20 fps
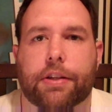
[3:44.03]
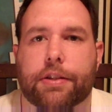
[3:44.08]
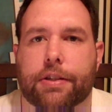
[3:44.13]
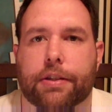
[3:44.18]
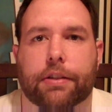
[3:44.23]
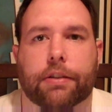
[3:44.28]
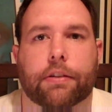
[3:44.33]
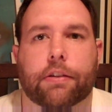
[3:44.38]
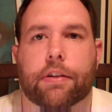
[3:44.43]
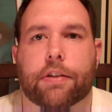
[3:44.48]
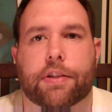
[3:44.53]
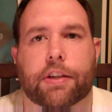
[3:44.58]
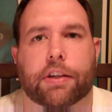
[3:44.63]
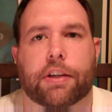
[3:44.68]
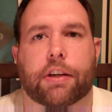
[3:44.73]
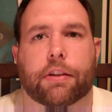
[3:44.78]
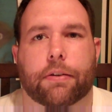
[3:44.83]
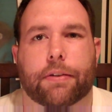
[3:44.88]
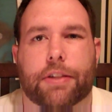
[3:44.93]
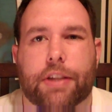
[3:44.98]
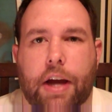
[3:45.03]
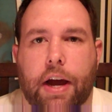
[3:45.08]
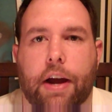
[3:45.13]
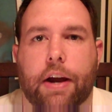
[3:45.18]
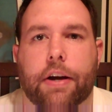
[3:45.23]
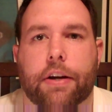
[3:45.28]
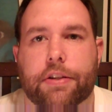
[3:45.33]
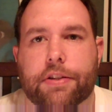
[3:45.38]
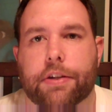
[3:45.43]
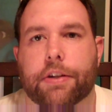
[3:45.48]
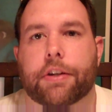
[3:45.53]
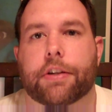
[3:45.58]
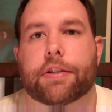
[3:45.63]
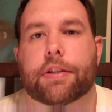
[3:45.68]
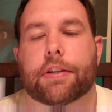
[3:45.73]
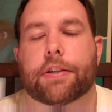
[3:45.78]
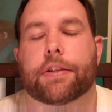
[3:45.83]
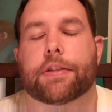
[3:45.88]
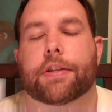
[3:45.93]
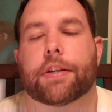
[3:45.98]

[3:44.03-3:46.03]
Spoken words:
it's a killer tire, seriously.